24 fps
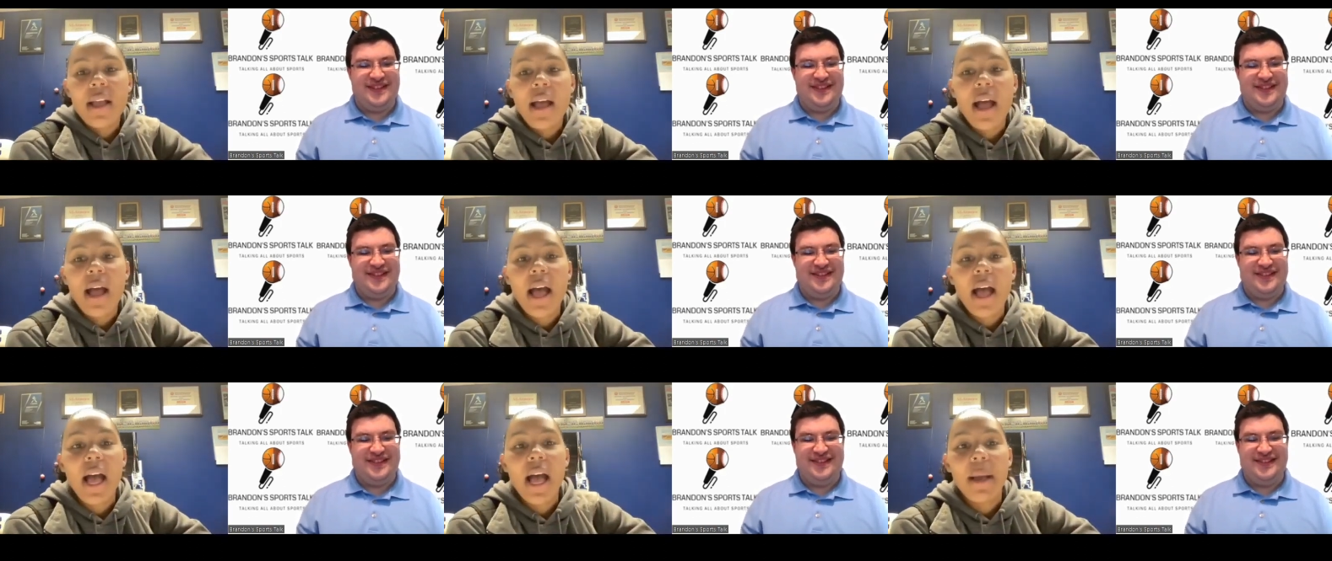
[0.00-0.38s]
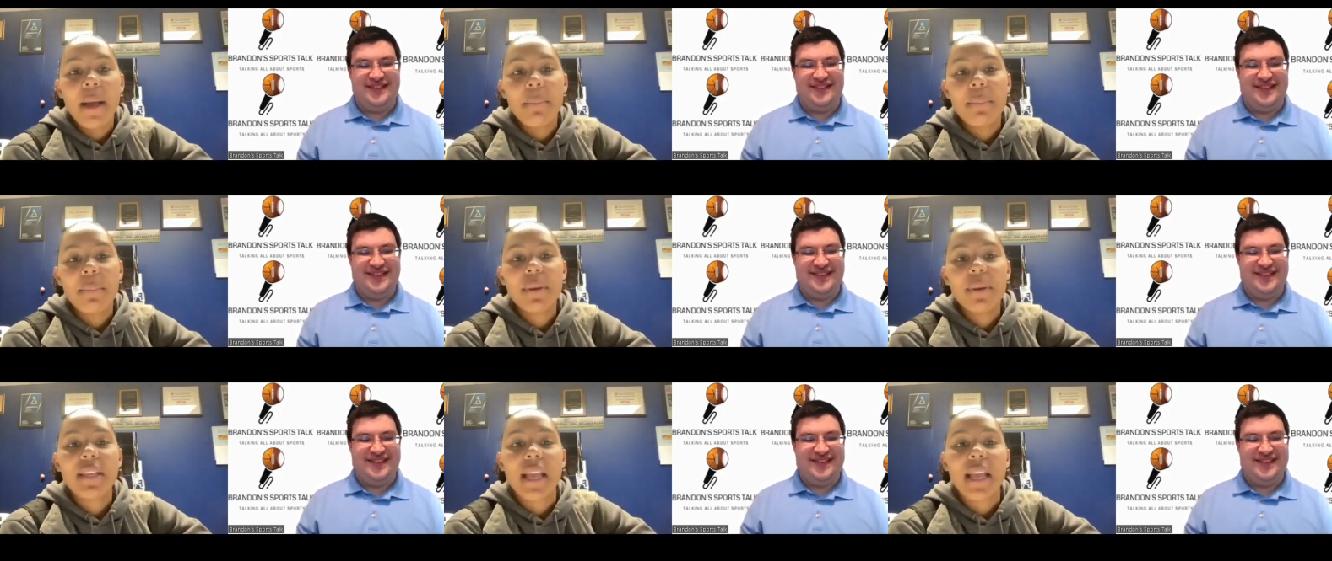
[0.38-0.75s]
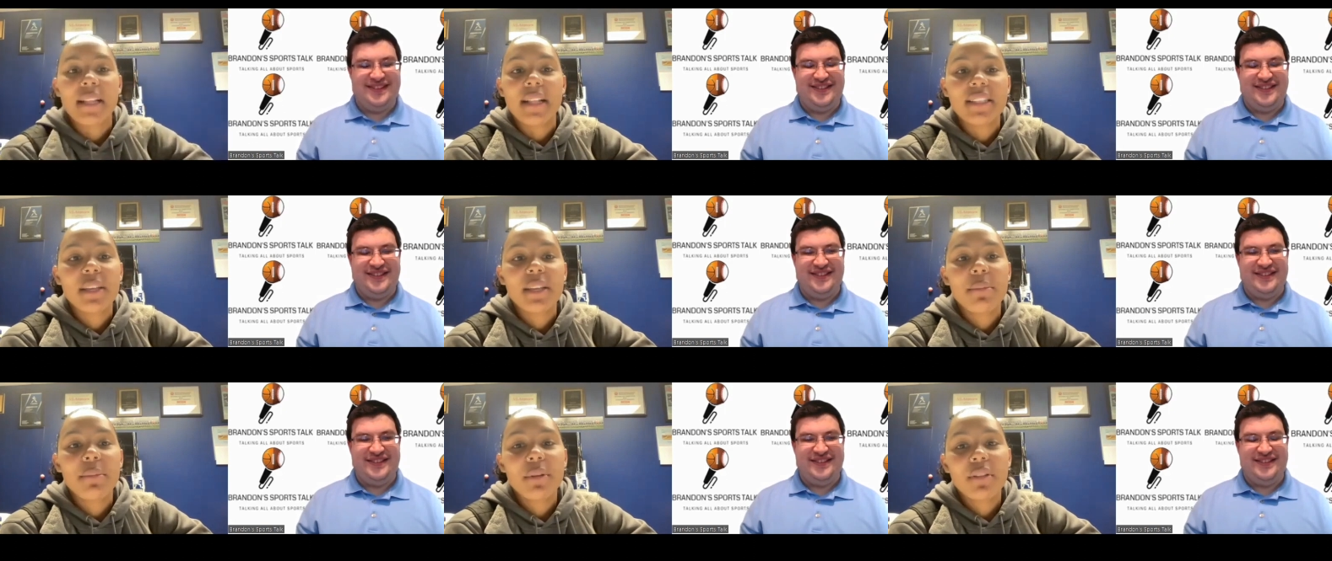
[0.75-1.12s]
Speaker 1: But yeah,
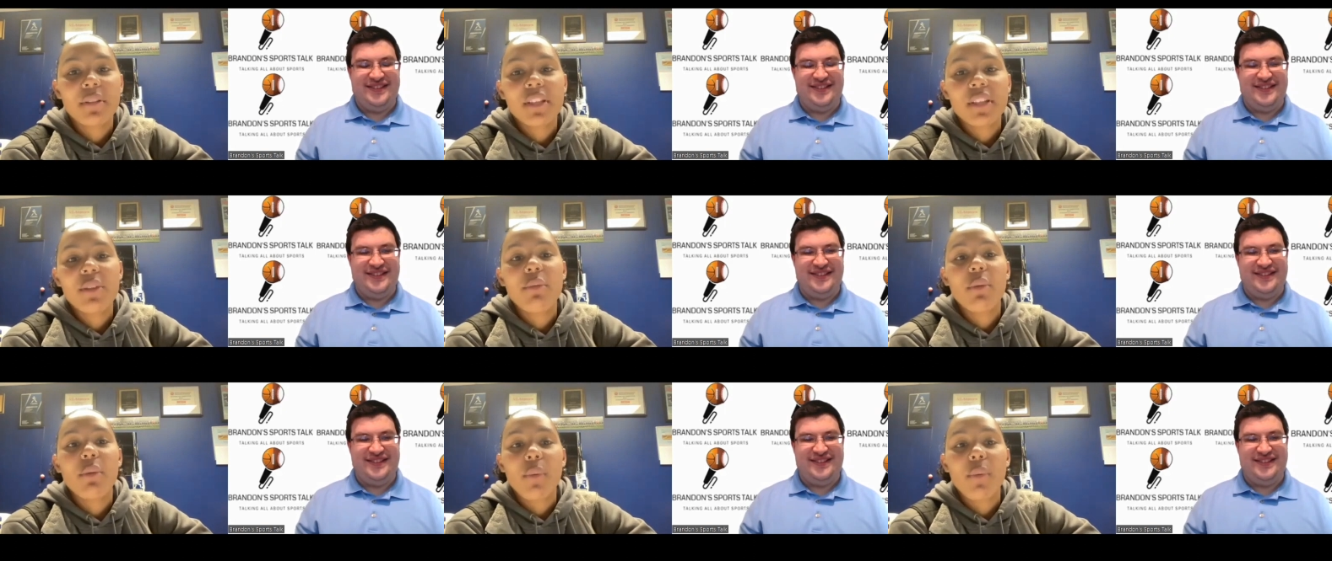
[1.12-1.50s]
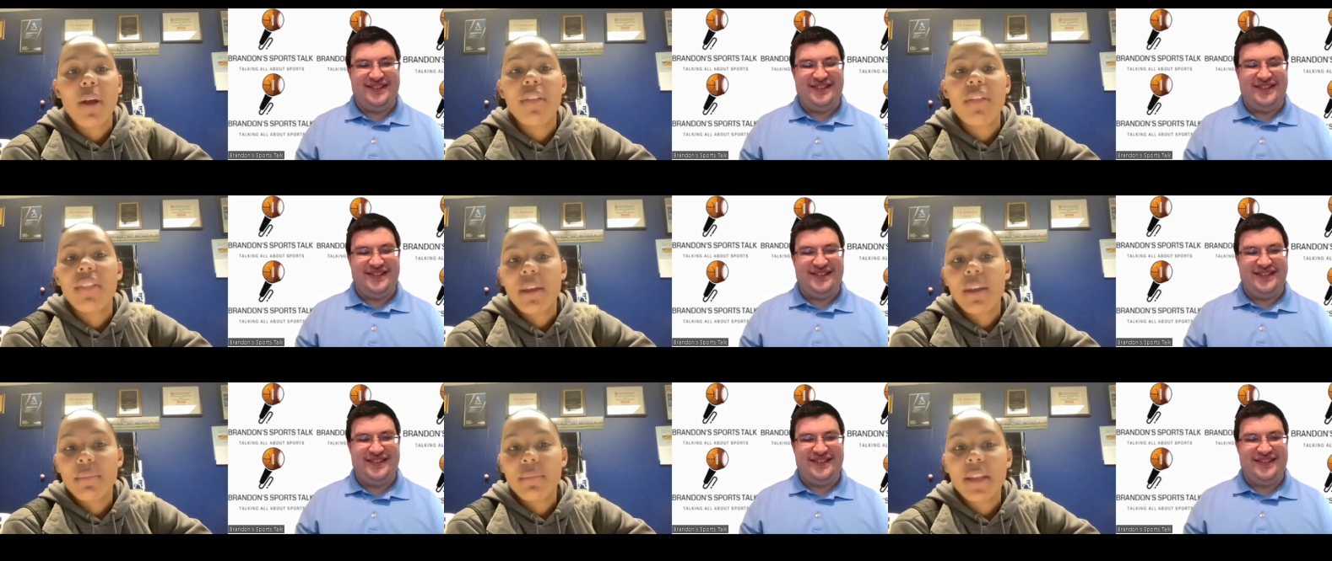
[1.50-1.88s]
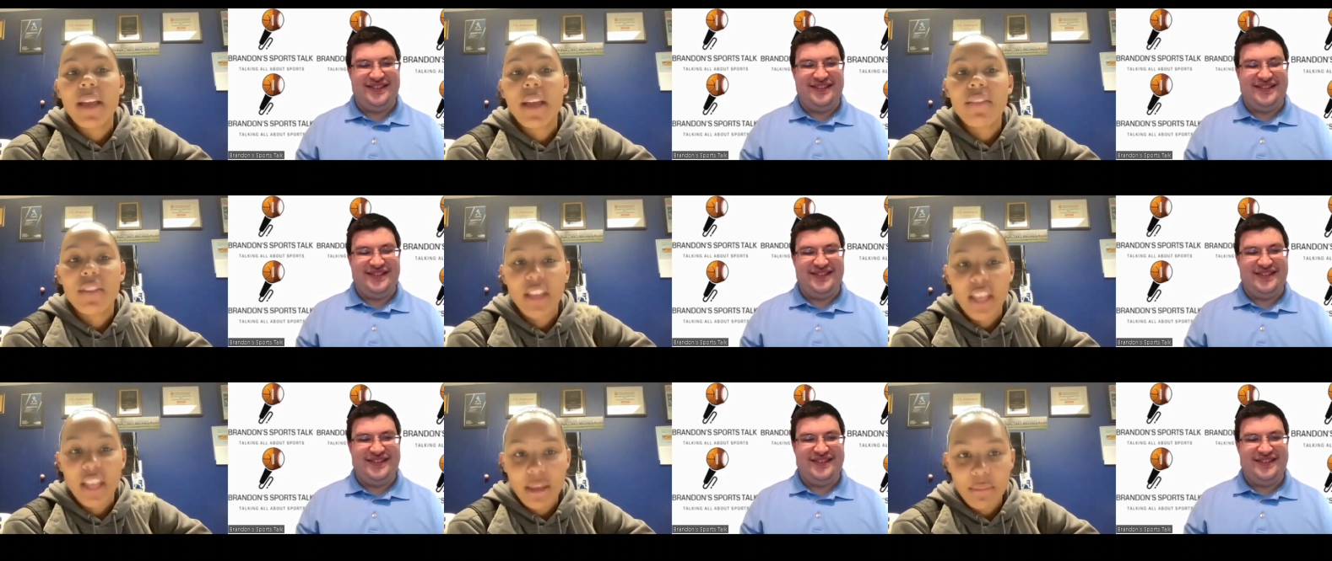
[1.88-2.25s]
typically we want them to have
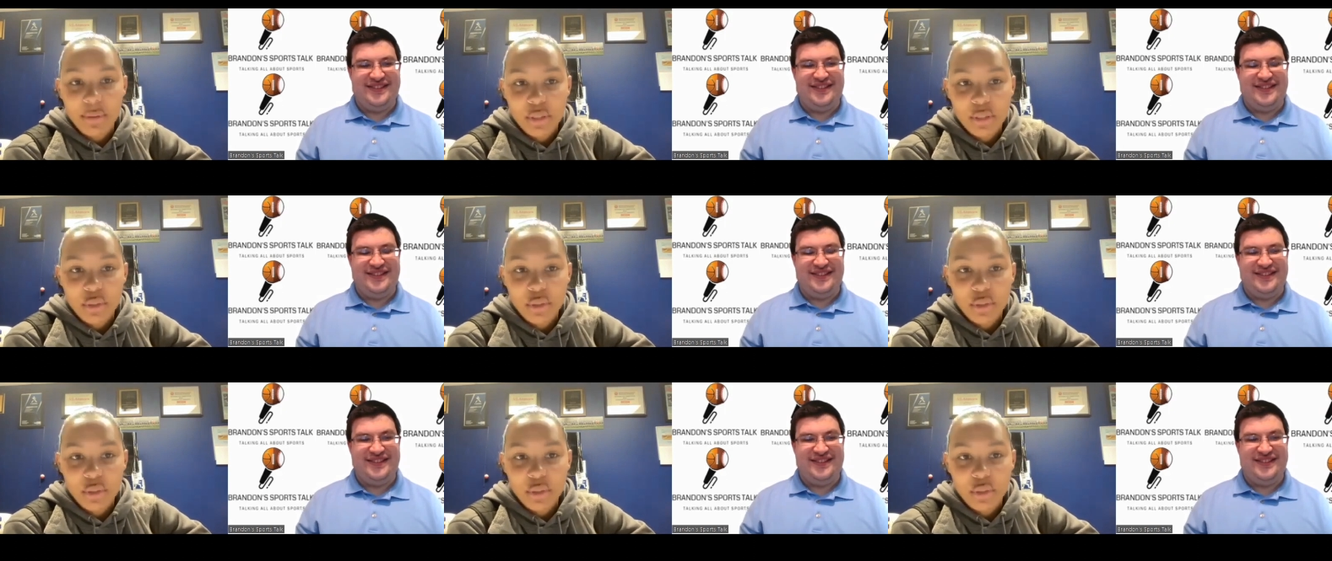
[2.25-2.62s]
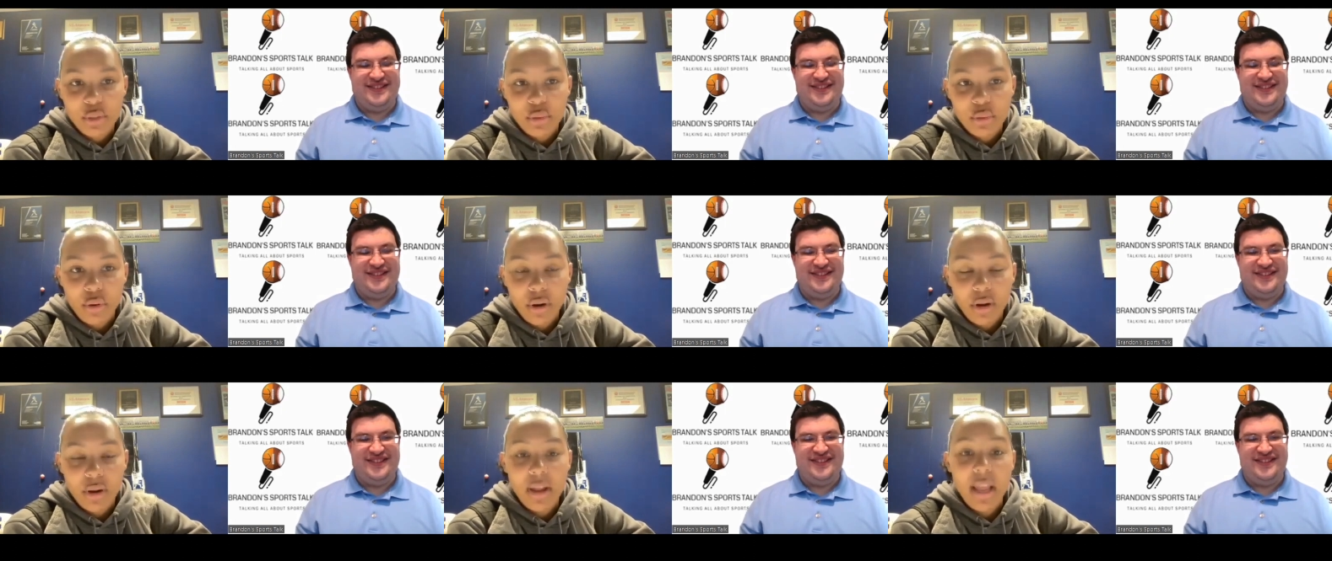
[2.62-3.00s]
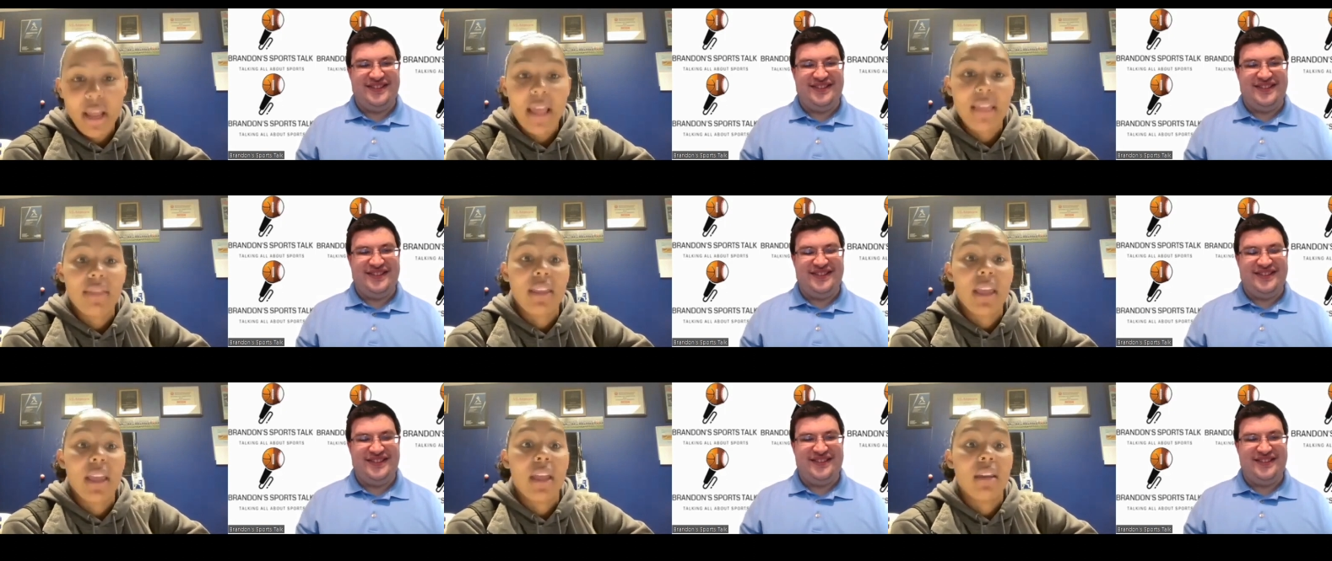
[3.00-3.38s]
a campus tour,
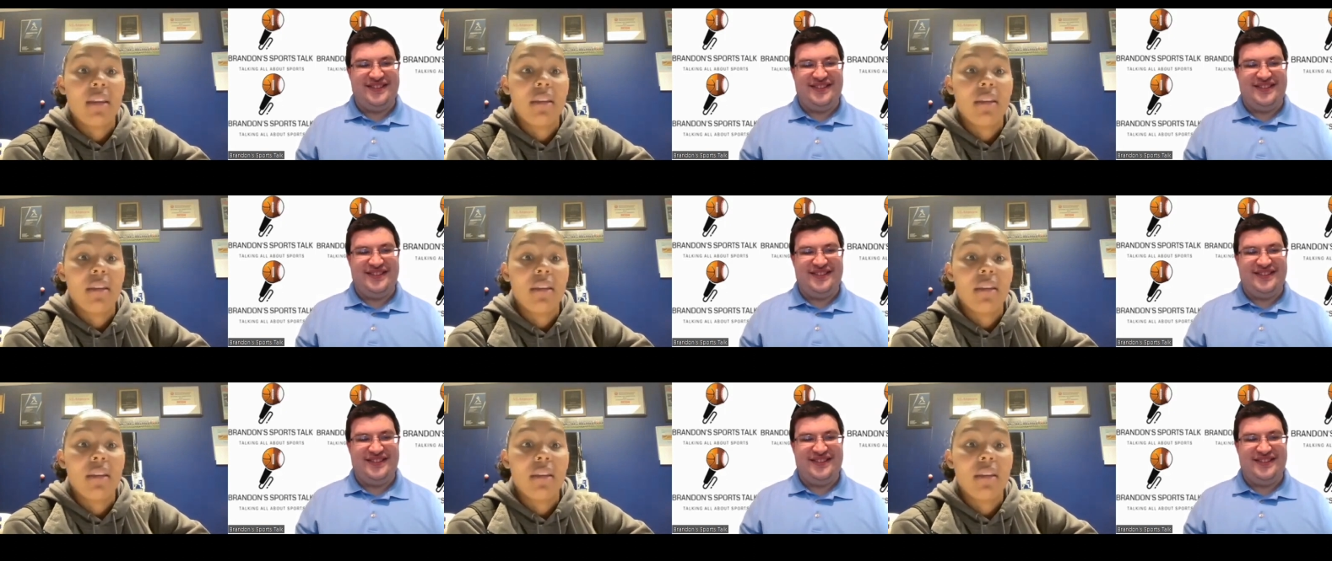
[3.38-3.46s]
and